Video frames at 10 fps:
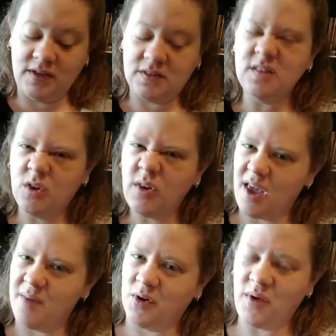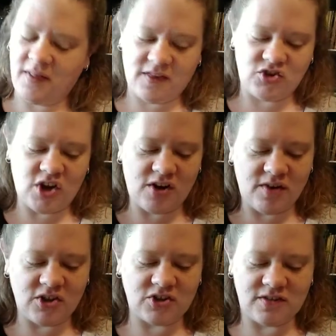so came and went the
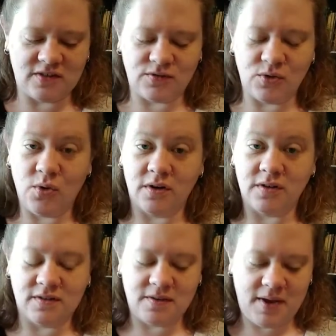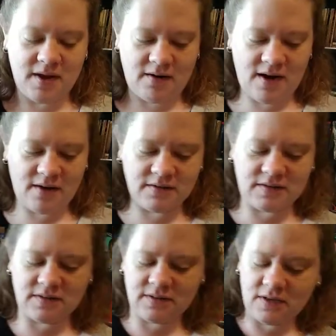generations of lords at the manor
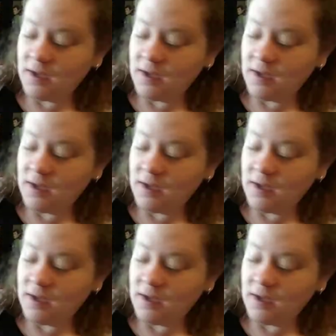house.